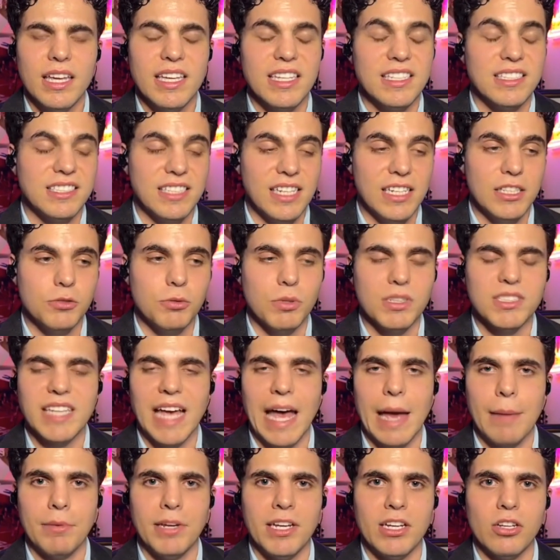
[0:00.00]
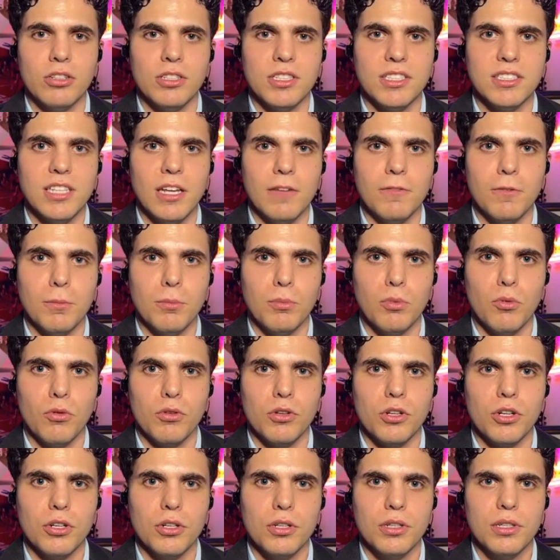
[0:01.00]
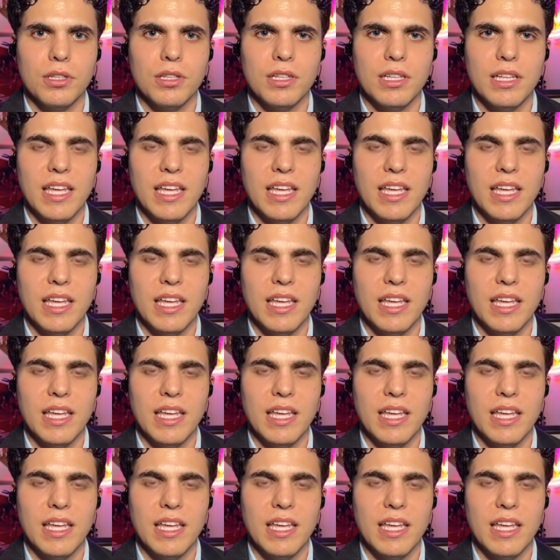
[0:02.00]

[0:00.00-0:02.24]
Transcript: He sees what's happening on the southern border.